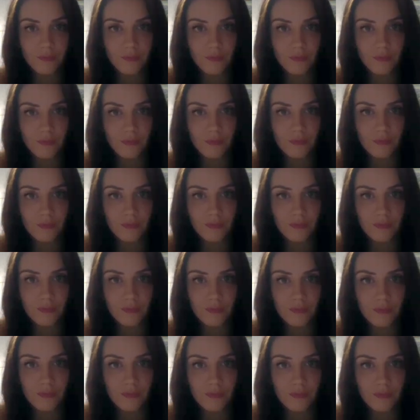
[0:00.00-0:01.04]

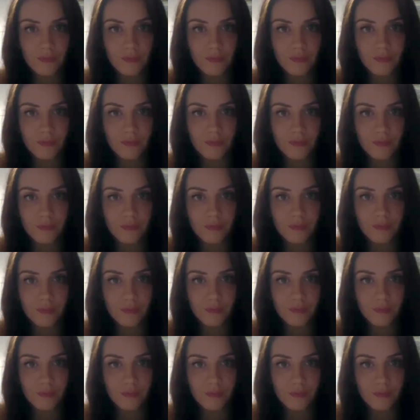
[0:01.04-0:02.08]

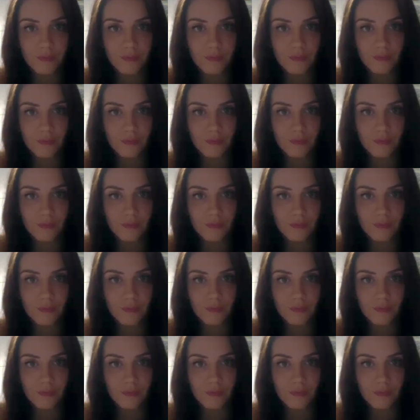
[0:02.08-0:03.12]

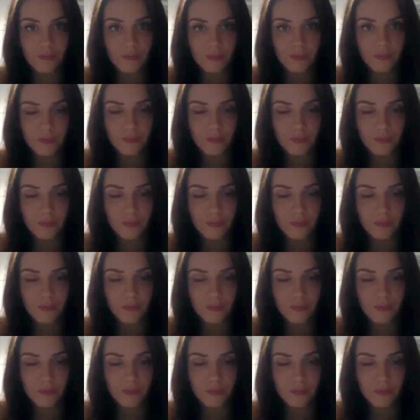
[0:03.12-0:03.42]
(not speaking)